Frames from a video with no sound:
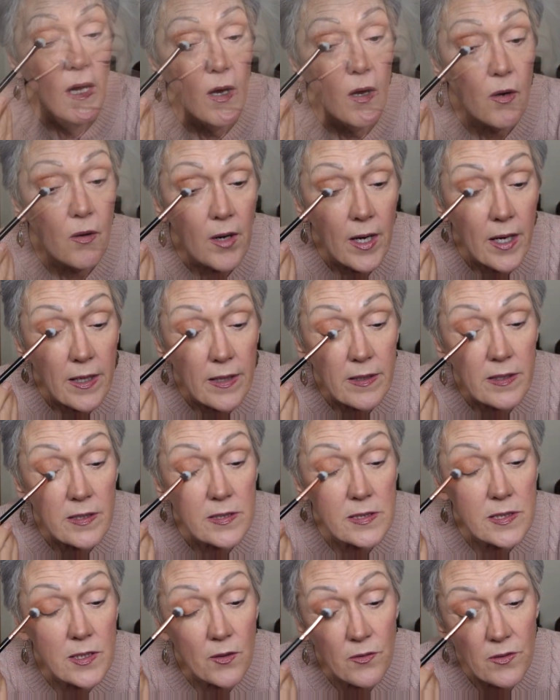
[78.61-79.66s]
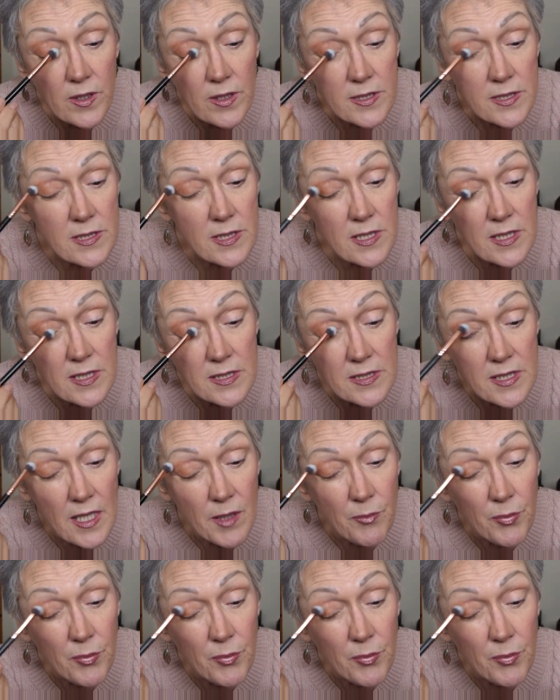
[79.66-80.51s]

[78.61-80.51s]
all right, so this is a